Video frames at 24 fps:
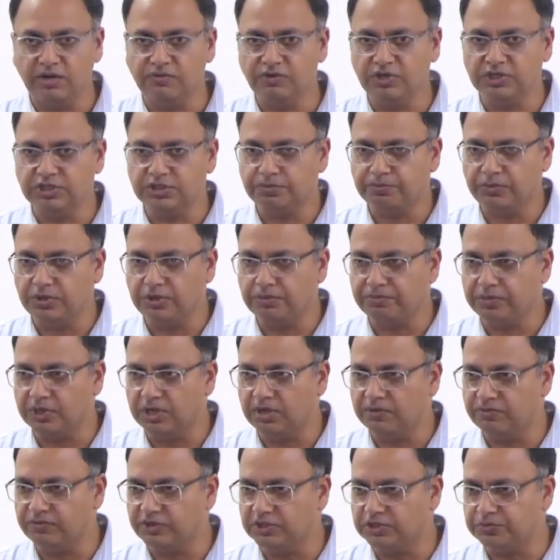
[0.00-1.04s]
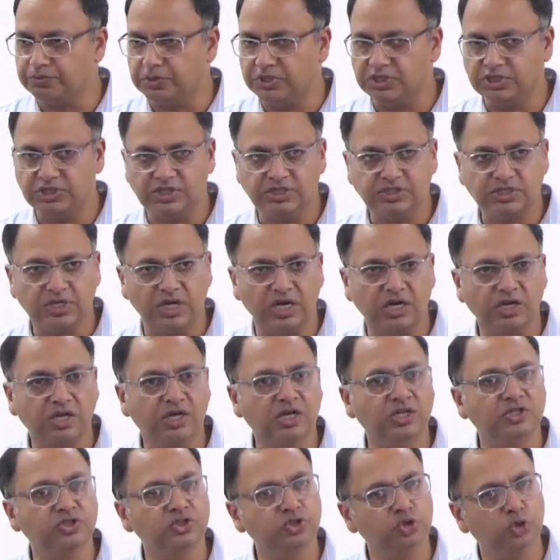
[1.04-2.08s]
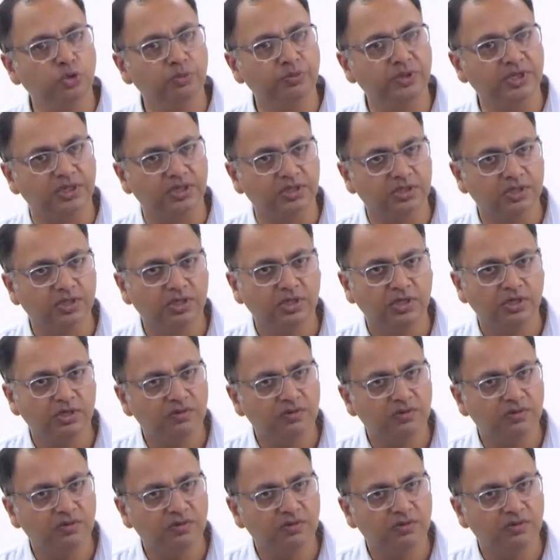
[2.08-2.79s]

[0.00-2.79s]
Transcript: which patients are consuming,